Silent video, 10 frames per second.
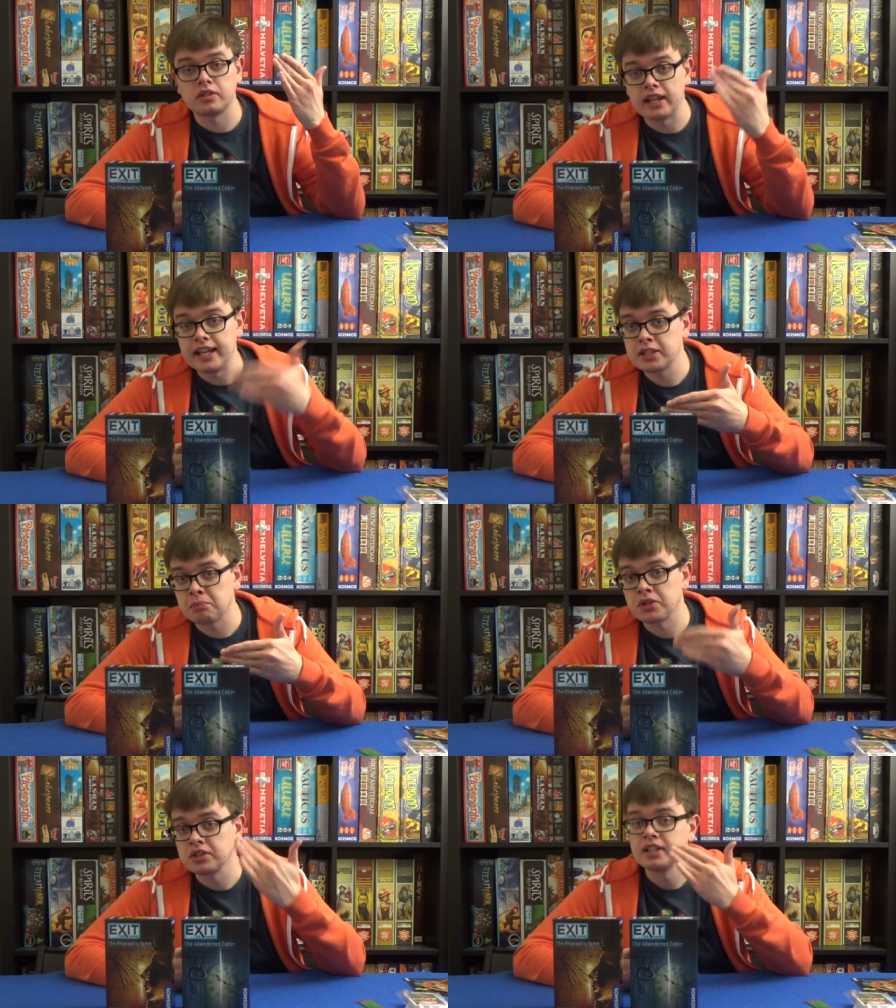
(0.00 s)
here's a
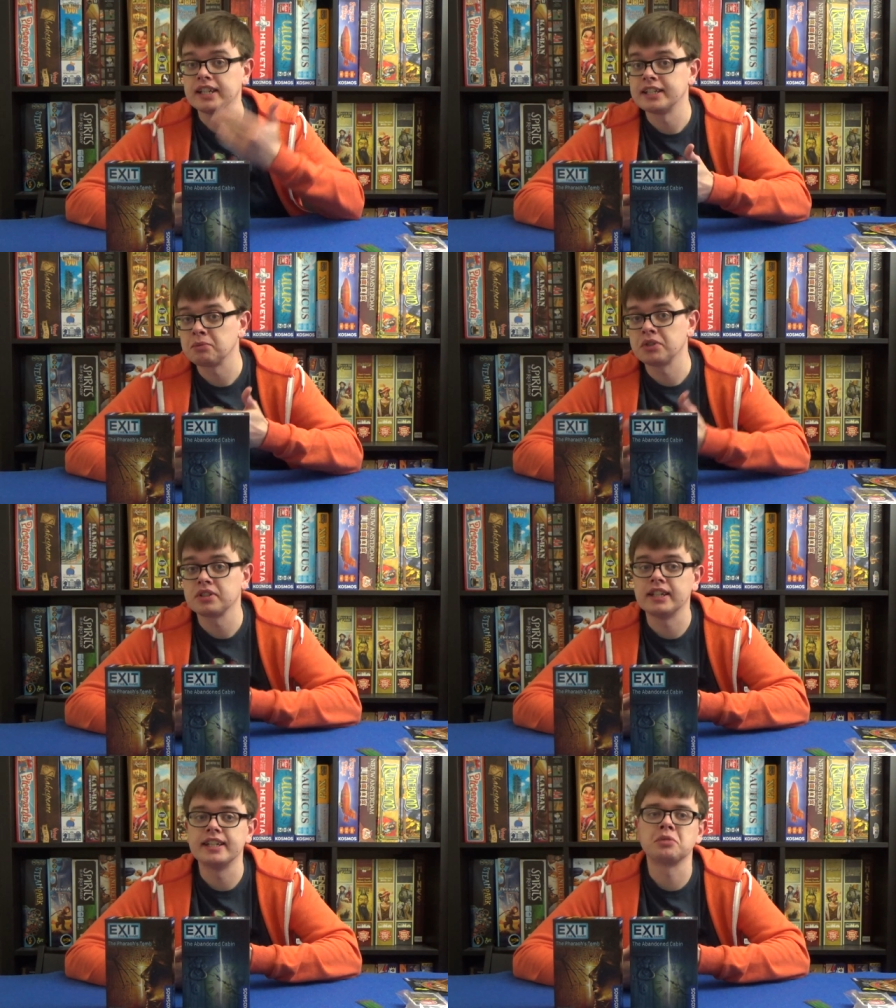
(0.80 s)
puzzle, here's a
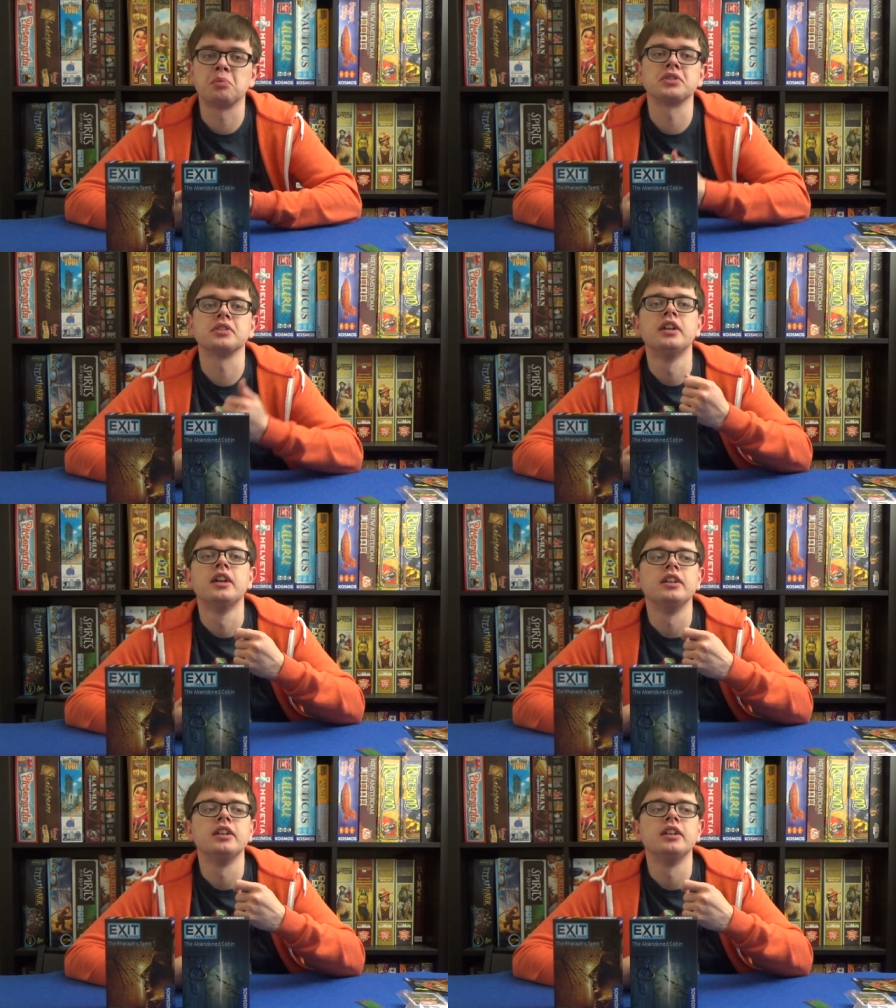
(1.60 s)
puzzle, here's a puzzle.